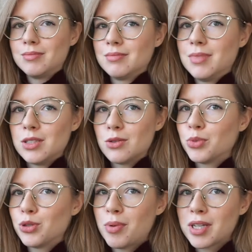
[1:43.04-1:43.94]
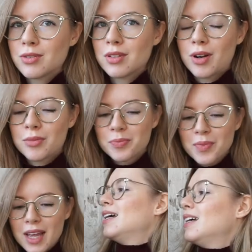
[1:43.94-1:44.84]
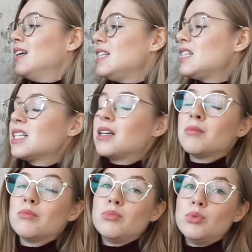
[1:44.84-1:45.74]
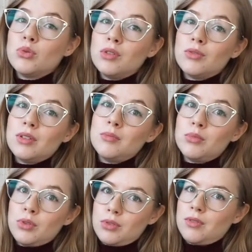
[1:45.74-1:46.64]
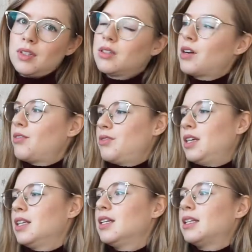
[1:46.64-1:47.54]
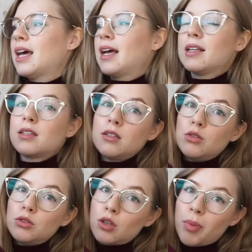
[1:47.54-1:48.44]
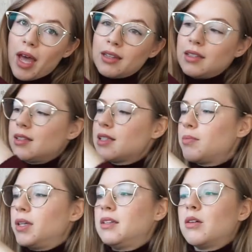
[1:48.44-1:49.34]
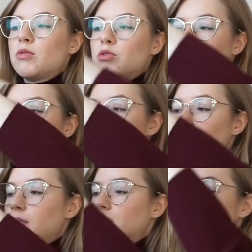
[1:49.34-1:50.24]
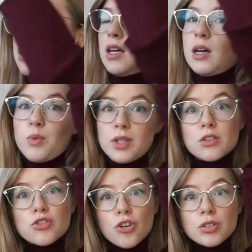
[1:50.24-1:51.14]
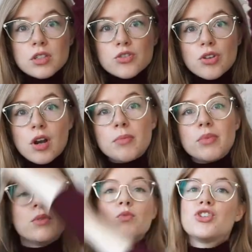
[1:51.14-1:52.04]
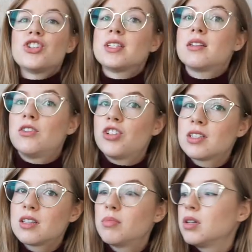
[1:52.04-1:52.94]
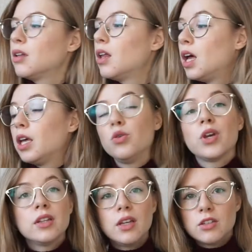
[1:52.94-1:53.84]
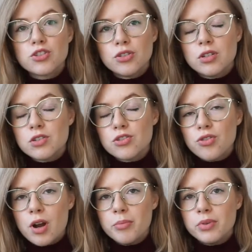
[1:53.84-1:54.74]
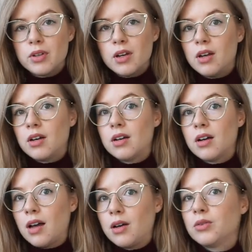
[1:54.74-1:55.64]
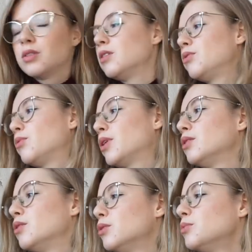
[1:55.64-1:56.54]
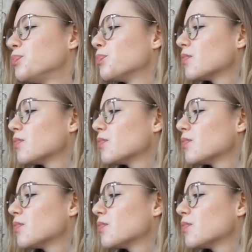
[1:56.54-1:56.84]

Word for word: Please don't put your bags on the ground. It's beautifully, beautifully crafted. It has two top handles, but it also comes with a shoulder strap, which is adjustable. You can take the shoulder strap uh, out if you want to.